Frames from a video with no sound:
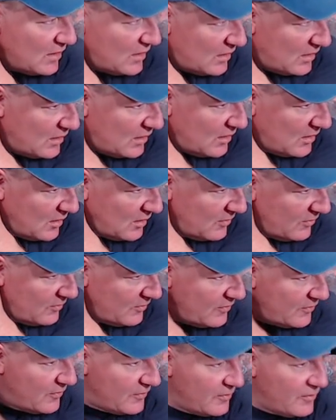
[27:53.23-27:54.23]
Um,
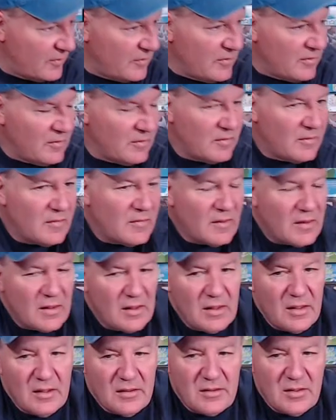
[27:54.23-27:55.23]

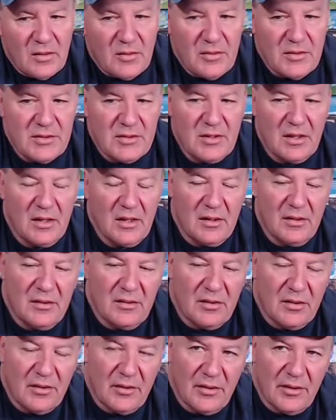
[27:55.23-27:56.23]
it's always uh,
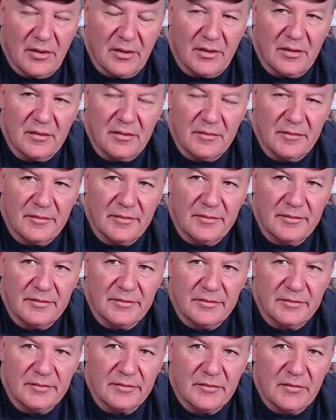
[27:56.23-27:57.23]
during
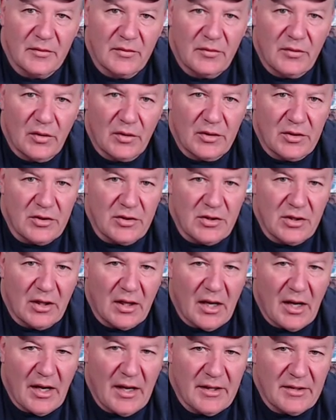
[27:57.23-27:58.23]
Fourth of
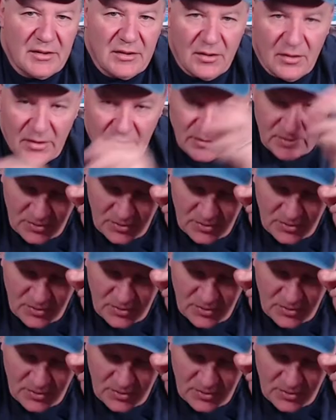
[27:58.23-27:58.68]
July, so that's